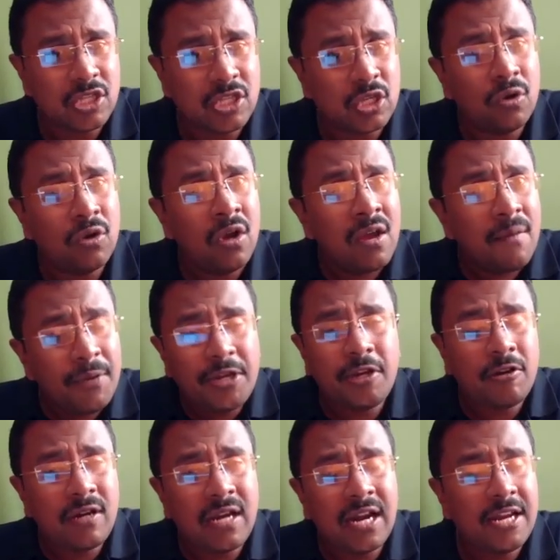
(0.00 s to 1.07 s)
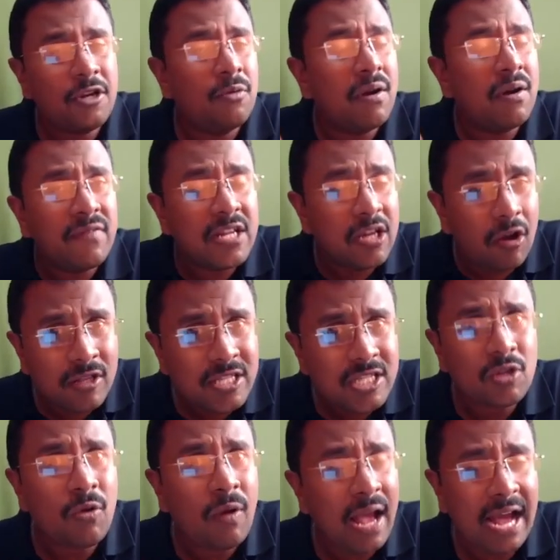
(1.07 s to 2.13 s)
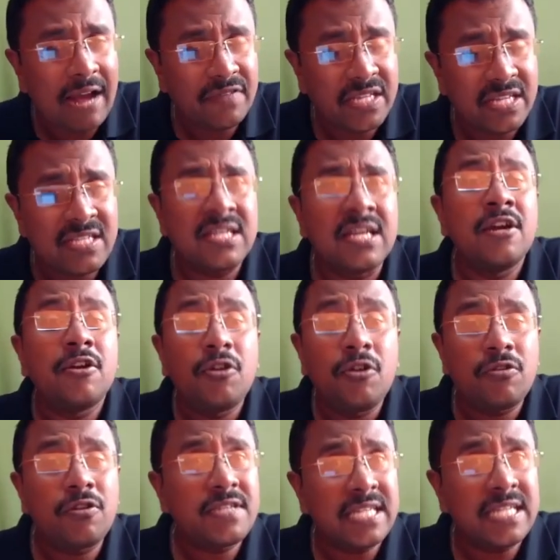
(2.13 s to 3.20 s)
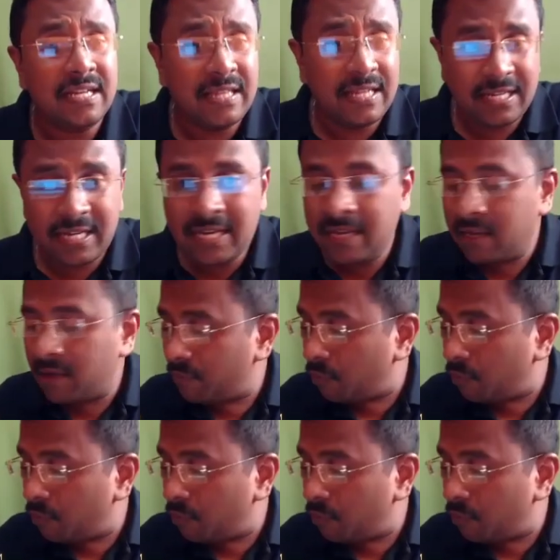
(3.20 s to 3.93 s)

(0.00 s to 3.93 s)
So pituitary adenoma will also have this neurosecretory